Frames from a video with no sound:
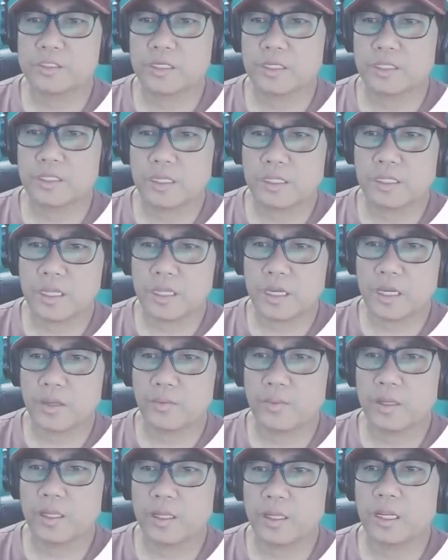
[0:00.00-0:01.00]
and then I
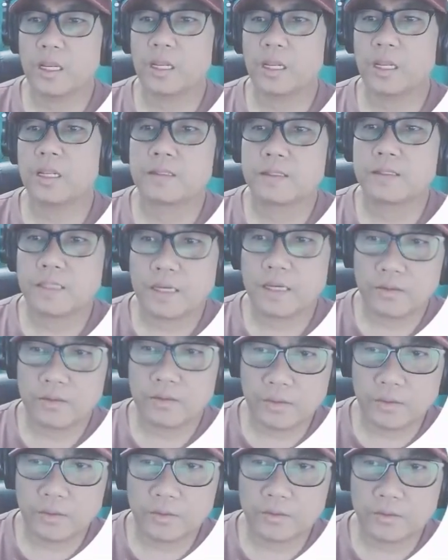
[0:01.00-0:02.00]
will
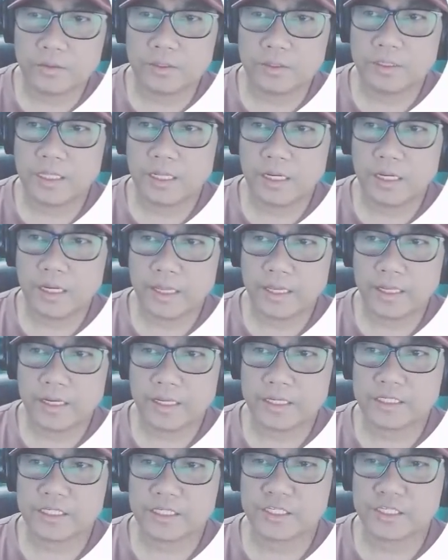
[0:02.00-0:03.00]
download the
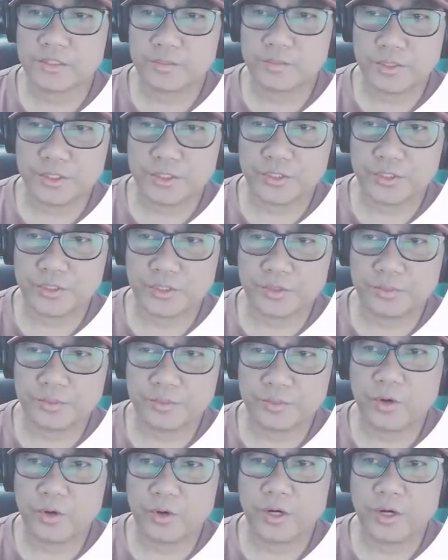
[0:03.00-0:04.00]
latest version
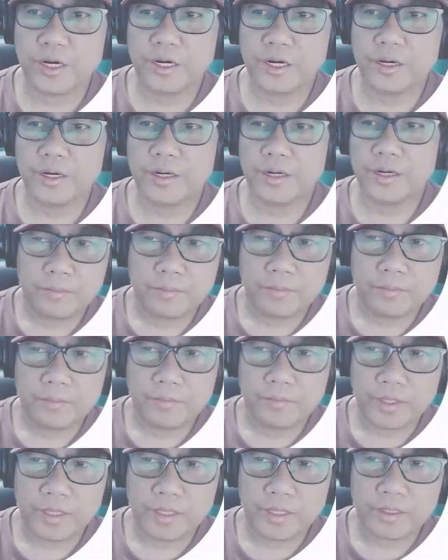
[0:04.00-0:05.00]
for
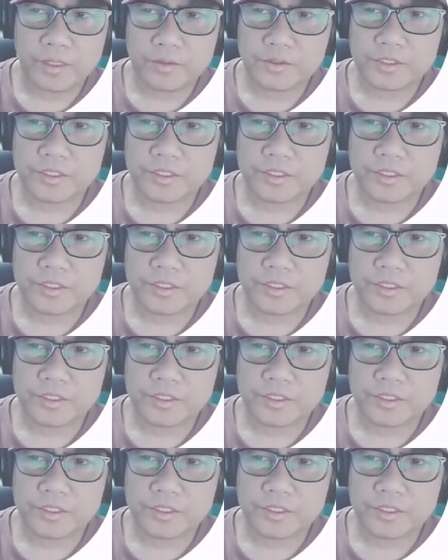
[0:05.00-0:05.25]
Windows.